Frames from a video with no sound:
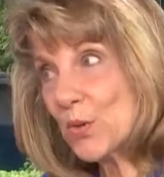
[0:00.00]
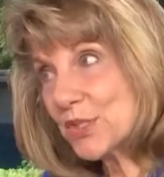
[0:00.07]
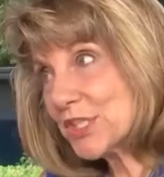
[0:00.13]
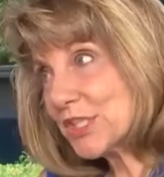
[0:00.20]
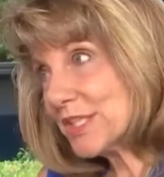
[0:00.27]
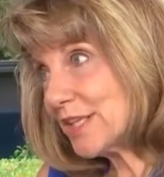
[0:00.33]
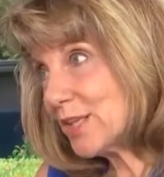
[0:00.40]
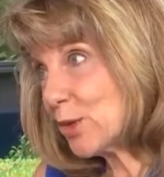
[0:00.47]

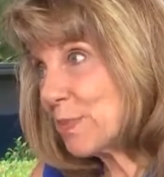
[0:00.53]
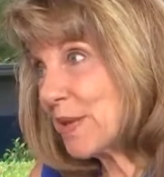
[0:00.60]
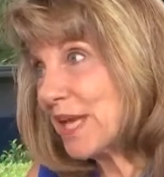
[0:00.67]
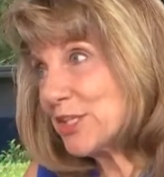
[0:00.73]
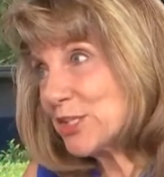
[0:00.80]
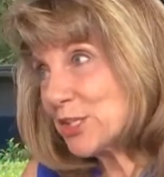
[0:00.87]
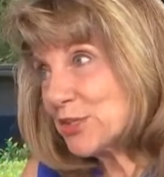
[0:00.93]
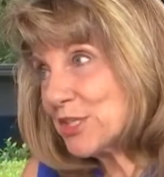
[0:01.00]
still
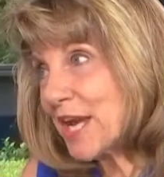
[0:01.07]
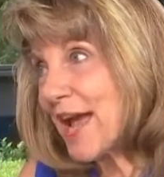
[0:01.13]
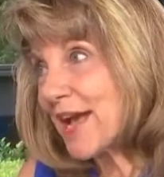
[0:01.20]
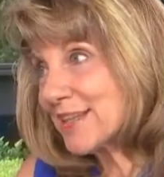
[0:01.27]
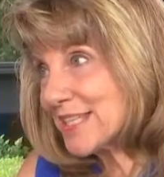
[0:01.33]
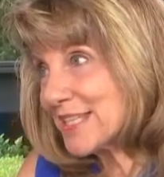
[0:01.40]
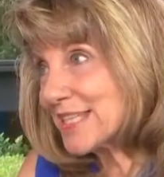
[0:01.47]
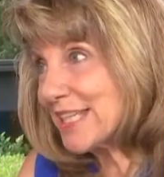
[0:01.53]
pays their
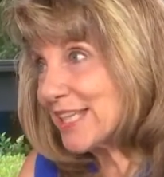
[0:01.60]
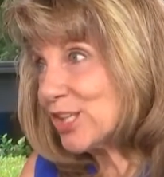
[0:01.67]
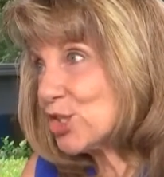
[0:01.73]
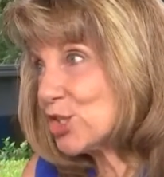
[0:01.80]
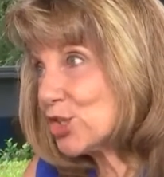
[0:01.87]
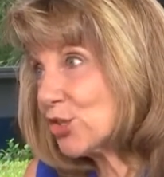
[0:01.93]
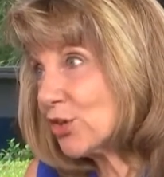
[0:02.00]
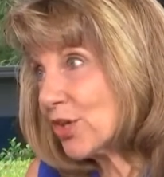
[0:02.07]
taxes and
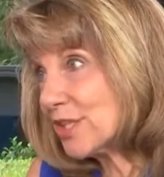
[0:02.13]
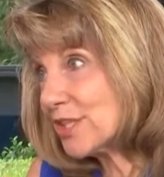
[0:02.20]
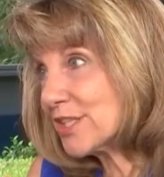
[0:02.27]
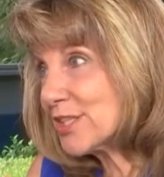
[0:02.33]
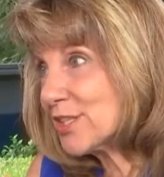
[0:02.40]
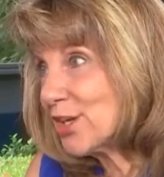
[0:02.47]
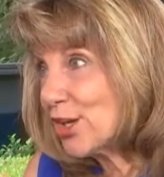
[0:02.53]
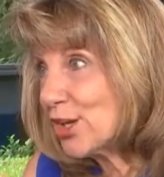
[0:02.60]

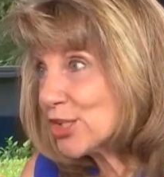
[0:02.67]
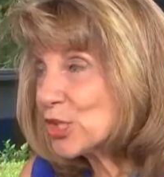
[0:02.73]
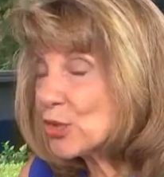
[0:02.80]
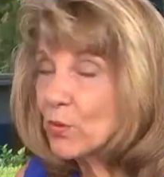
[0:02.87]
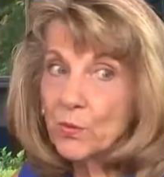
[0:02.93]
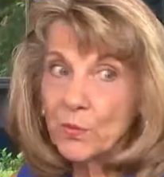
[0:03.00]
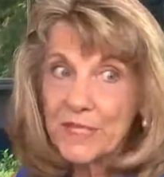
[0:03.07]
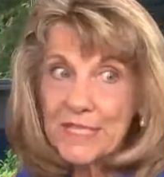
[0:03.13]
insurance. So
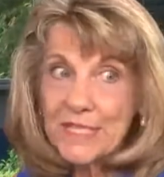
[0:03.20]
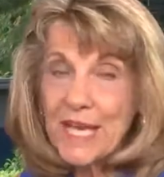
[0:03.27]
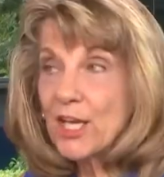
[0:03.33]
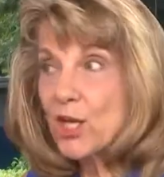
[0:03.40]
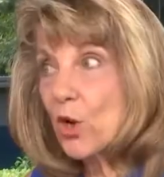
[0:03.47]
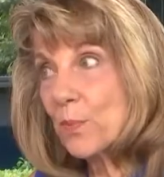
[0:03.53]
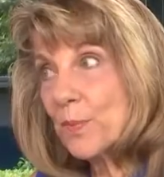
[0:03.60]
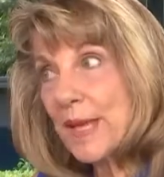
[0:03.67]
when we say
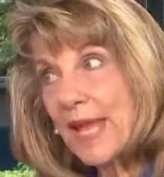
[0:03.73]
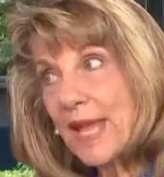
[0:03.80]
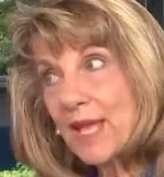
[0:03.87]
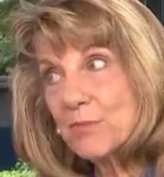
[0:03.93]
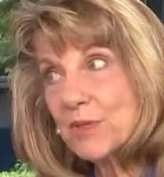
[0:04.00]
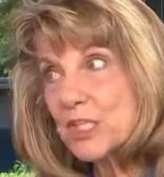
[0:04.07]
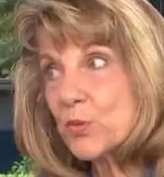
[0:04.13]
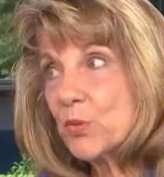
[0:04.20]
no
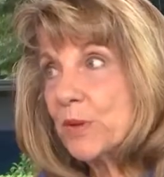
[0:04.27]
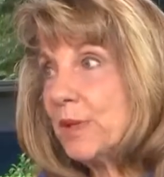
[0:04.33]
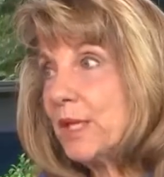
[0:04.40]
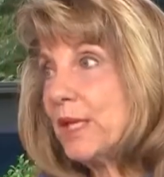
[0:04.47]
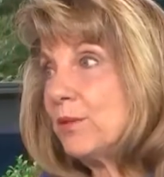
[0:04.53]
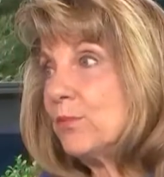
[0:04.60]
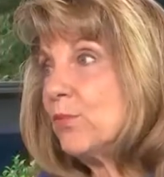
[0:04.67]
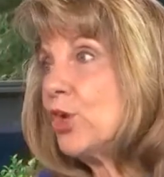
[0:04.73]
payments, we
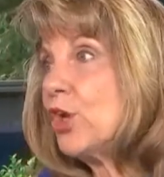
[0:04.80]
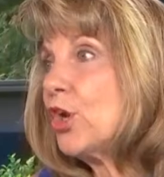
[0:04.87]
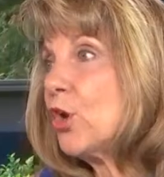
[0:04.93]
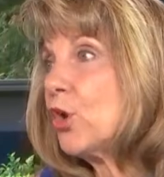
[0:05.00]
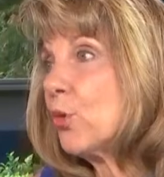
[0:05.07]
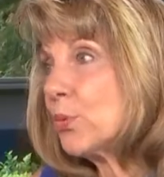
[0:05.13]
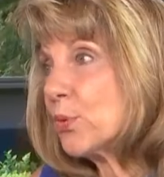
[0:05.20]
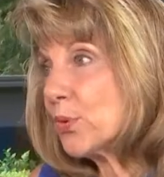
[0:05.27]
need
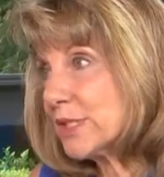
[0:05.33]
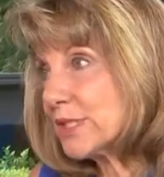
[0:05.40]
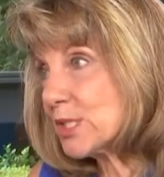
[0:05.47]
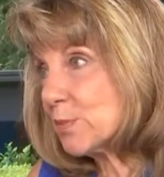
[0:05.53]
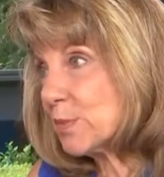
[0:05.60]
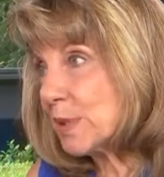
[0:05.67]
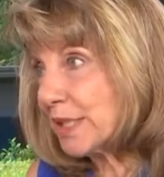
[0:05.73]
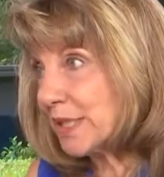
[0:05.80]
no
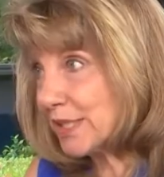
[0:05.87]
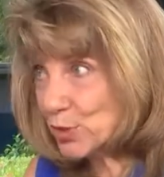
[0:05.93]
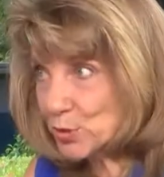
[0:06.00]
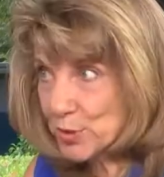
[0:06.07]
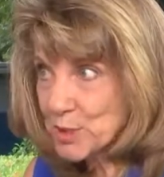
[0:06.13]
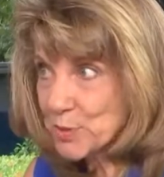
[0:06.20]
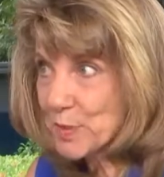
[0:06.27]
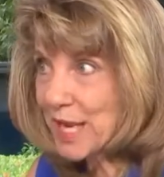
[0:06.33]
principal and
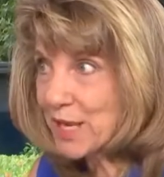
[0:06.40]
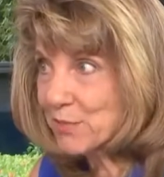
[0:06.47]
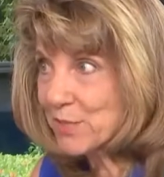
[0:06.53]
interest payments.